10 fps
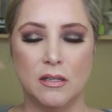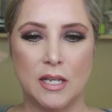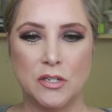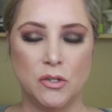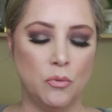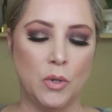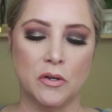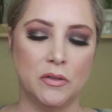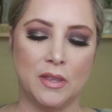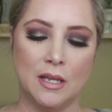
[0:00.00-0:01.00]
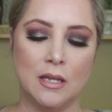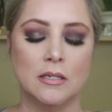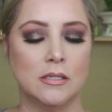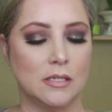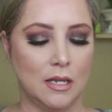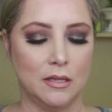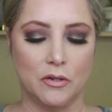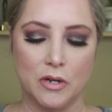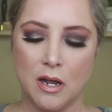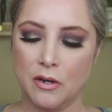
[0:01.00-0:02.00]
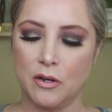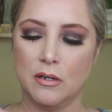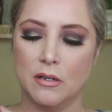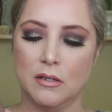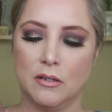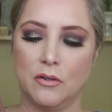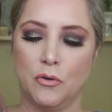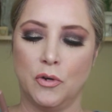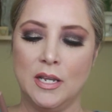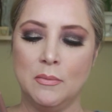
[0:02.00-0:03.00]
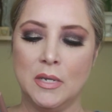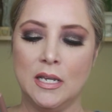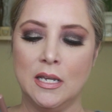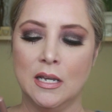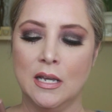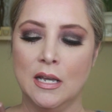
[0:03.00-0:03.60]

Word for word: they do weird things and they're not creamy.